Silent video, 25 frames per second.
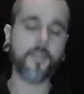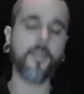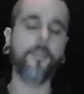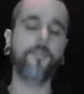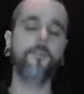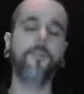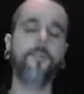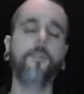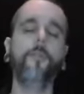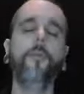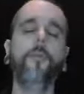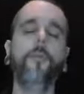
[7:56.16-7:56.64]

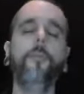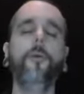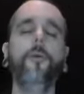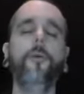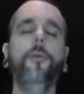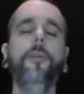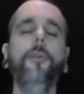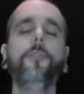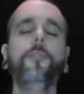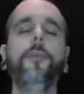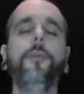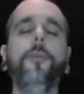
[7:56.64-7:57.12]
from the
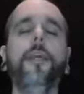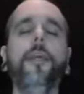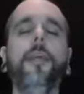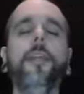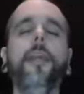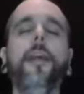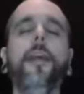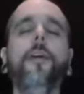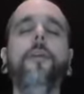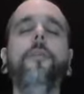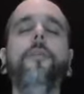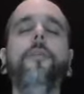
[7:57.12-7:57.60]
moon as we
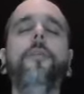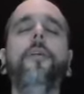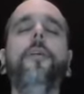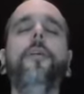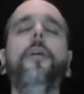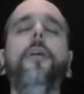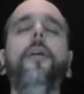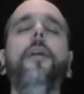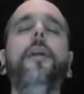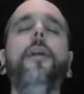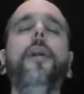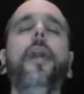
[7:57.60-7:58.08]
inhale,
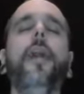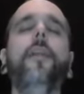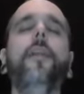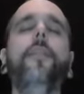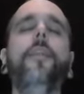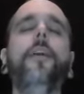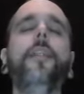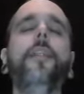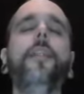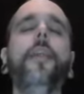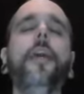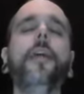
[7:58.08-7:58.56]
and
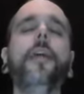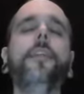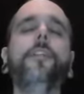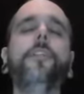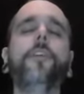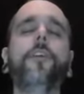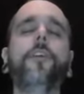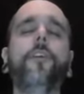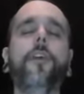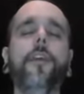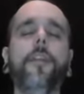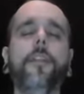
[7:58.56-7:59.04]
then
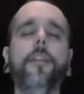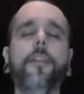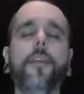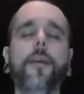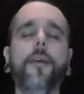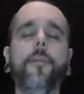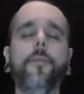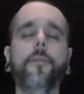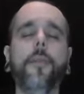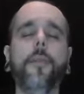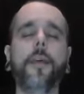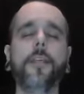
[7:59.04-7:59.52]
integrate
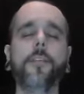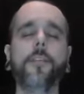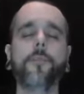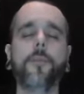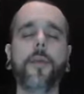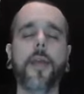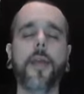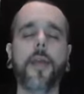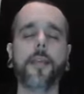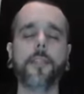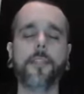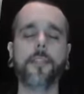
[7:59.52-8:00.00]
them as
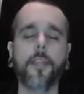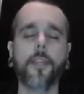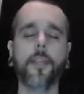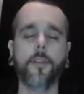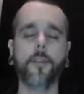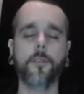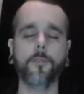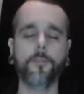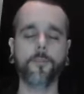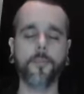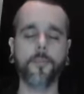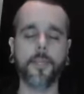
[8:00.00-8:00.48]
we
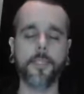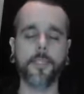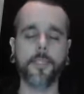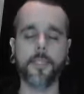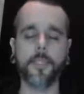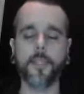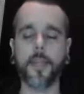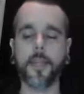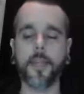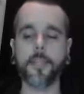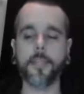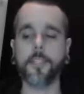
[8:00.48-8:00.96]
exhale into that